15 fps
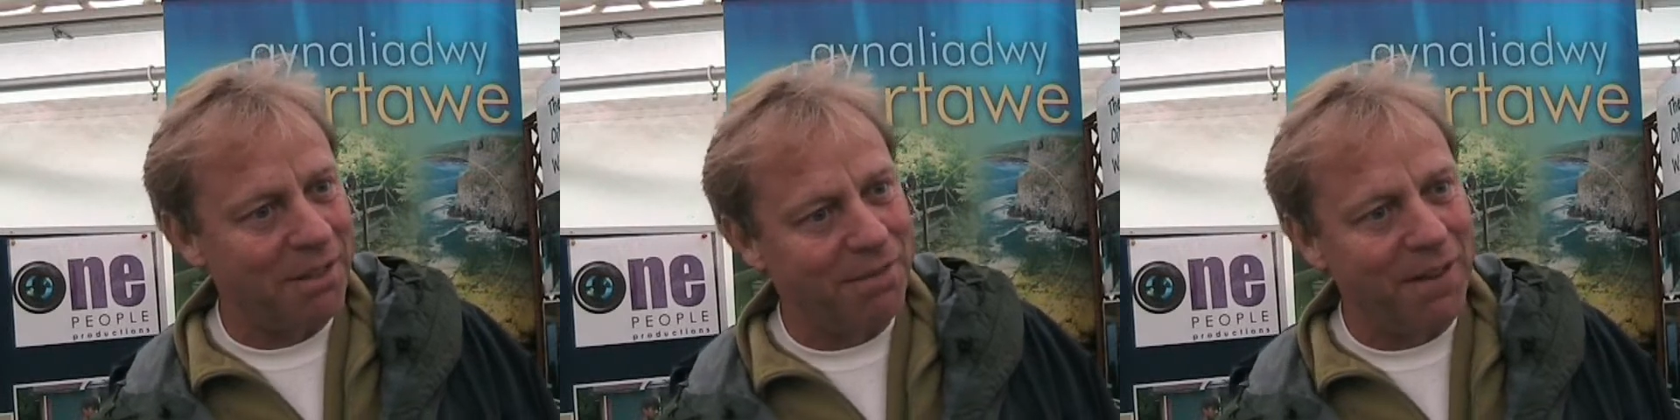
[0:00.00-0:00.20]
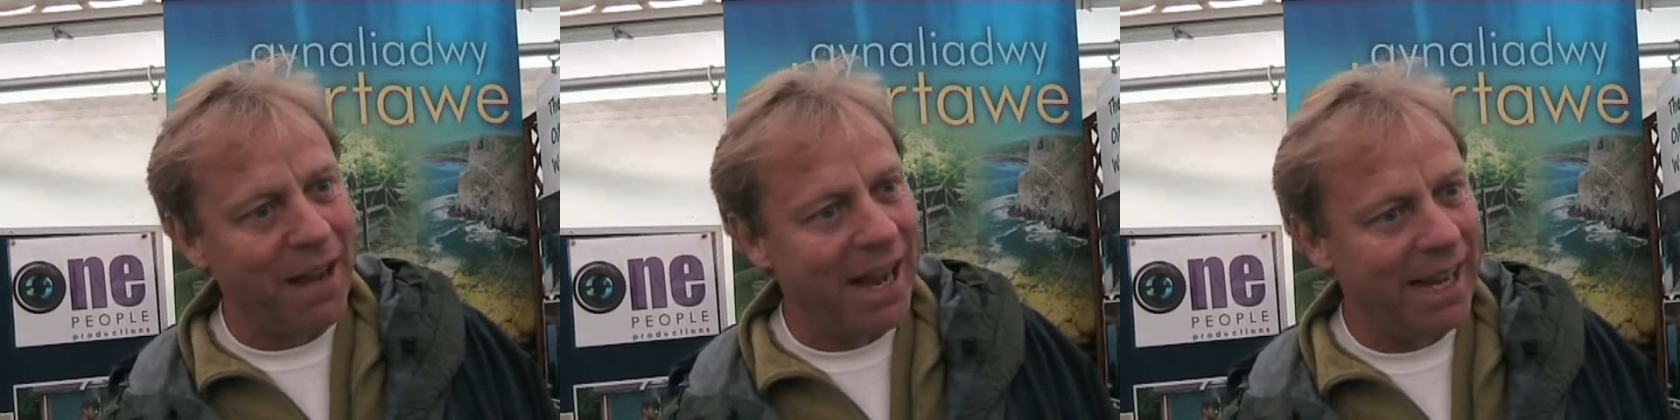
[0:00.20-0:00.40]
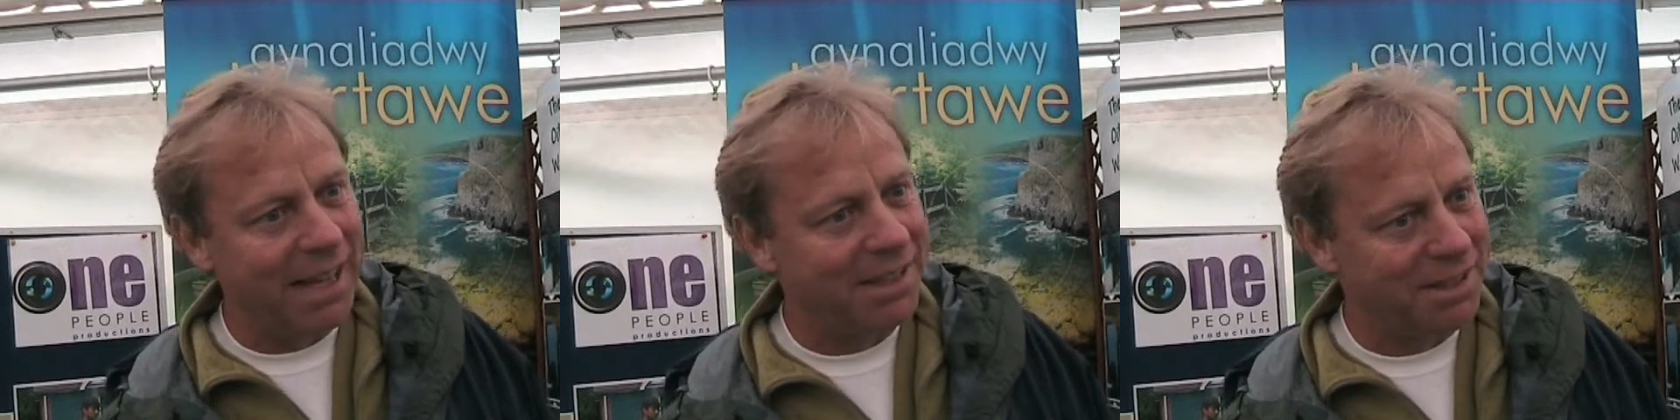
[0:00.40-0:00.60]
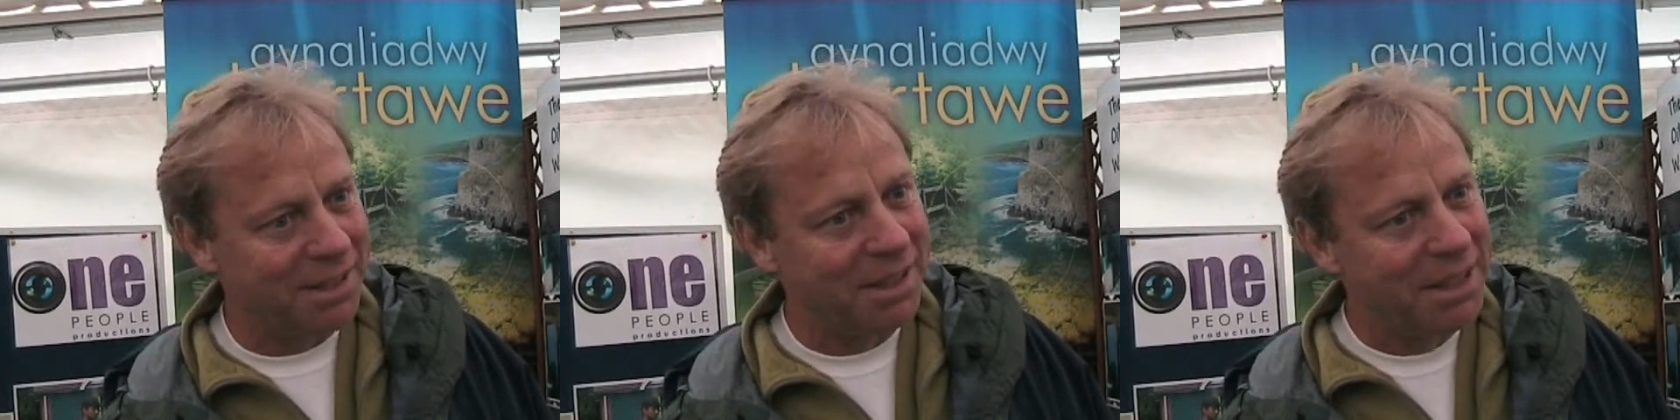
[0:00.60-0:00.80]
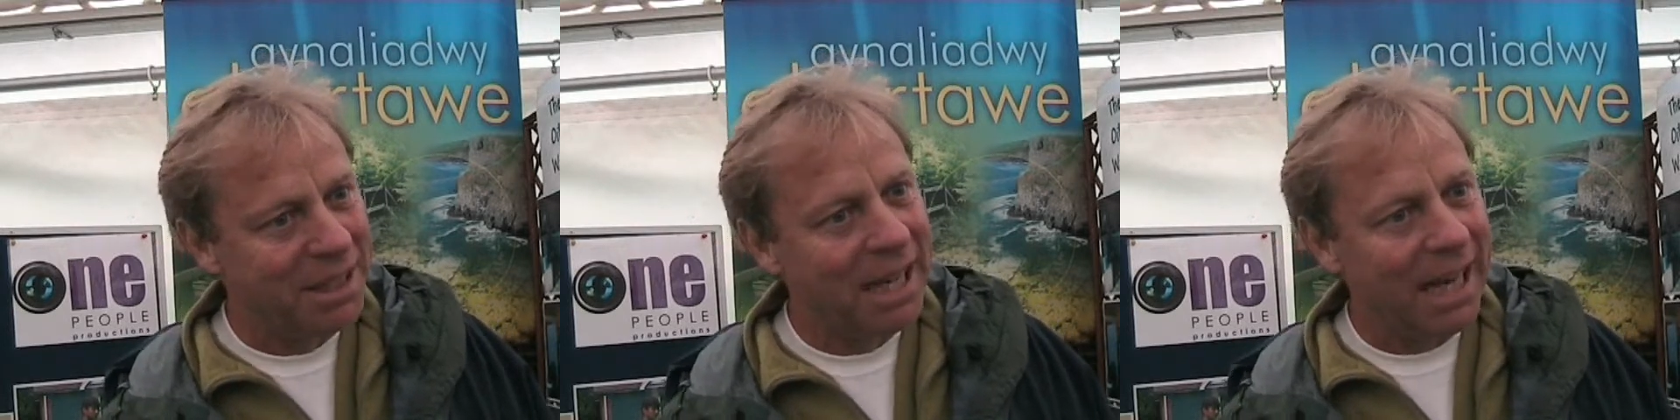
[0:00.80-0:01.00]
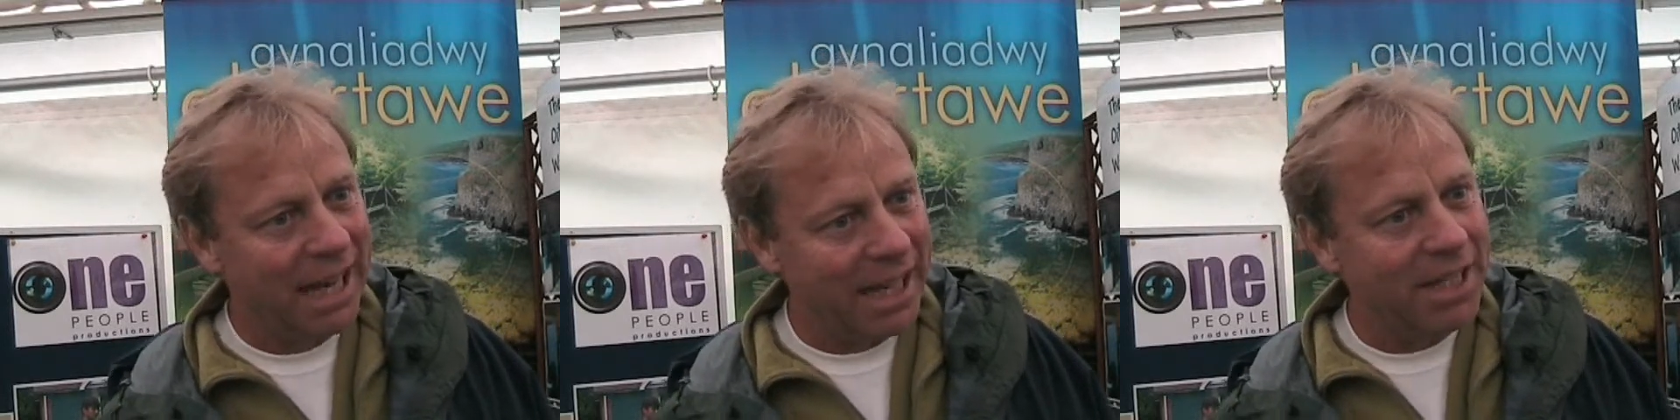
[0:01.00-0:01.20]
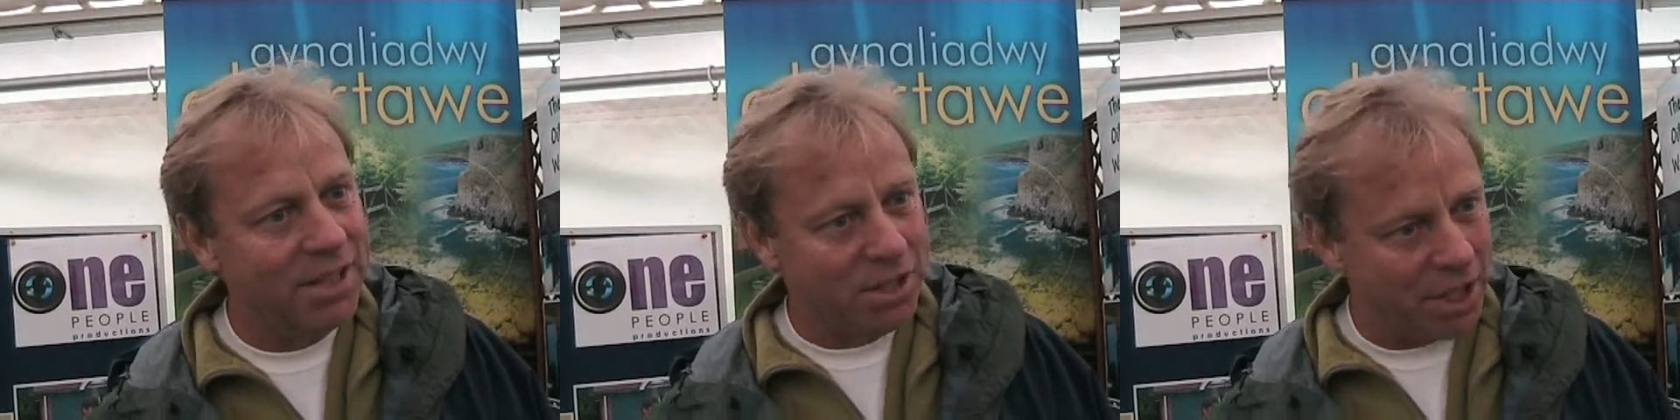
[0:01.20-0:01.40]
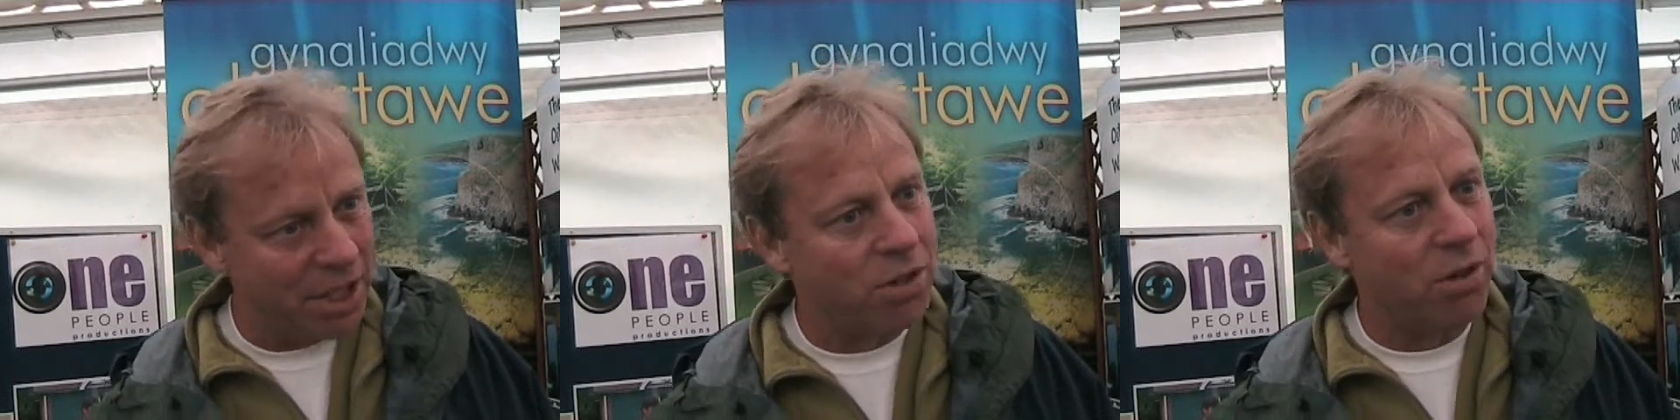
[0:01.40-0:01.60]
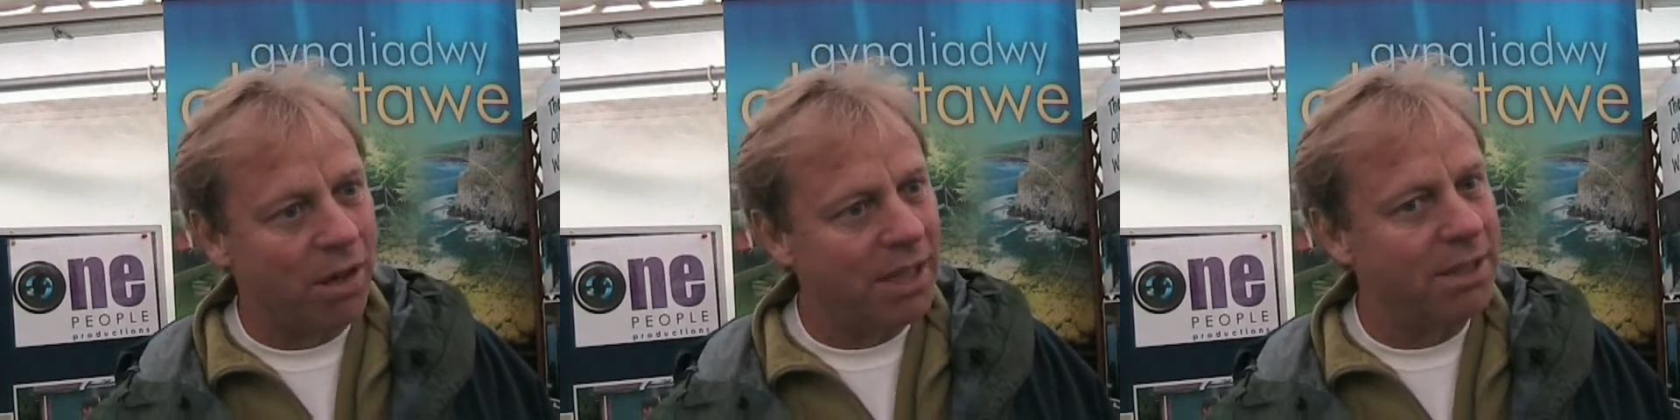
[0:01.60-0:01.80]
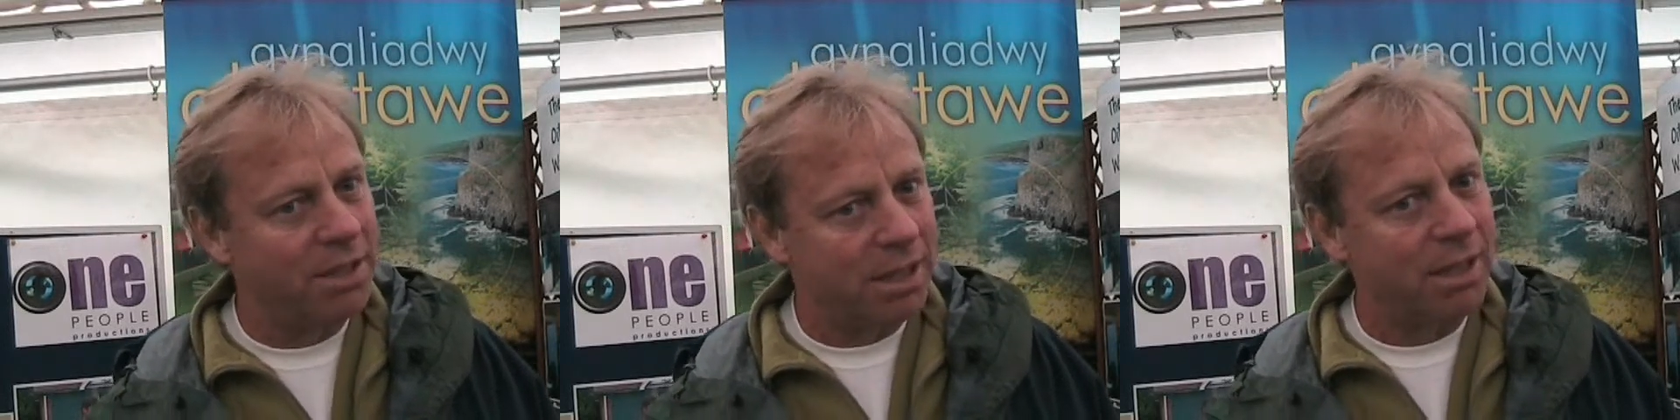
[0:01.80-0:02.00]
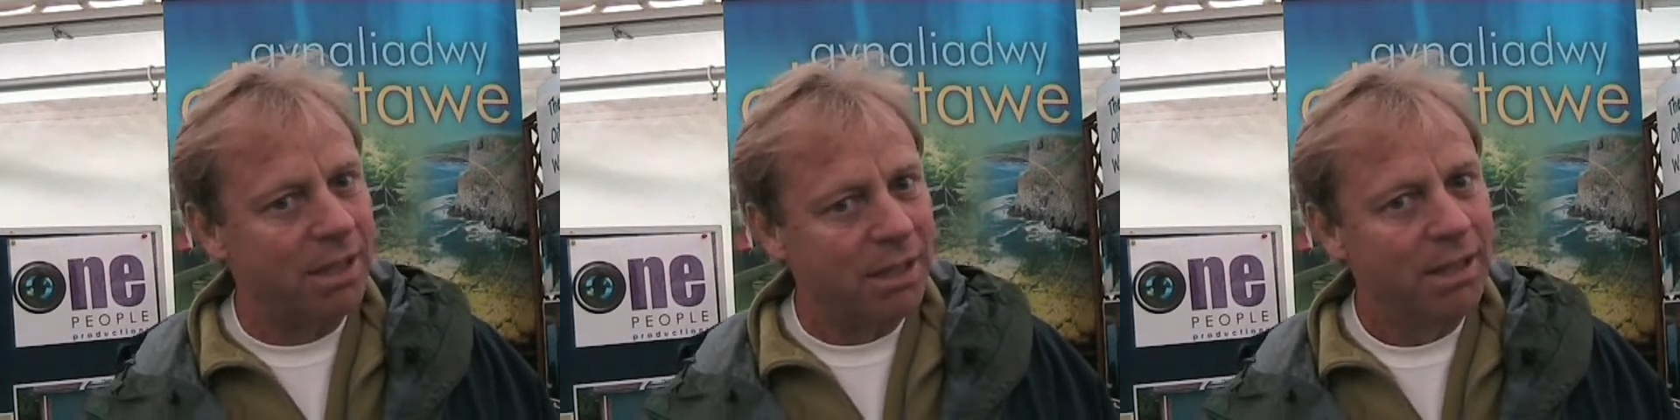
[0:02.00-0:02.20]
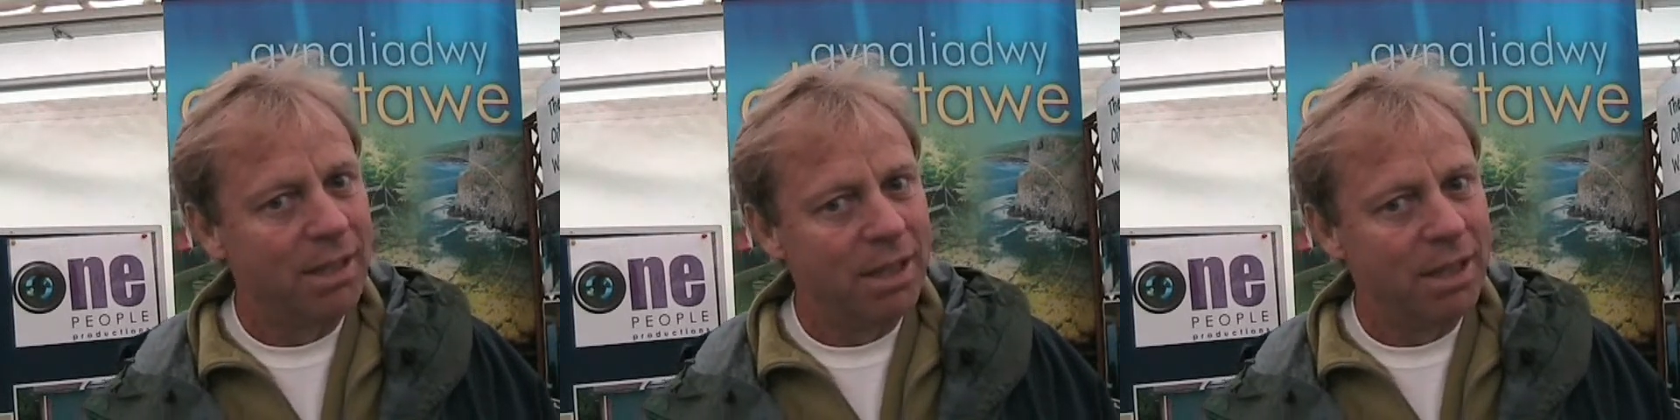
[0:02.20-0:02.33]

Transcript: effect, and it's just trying to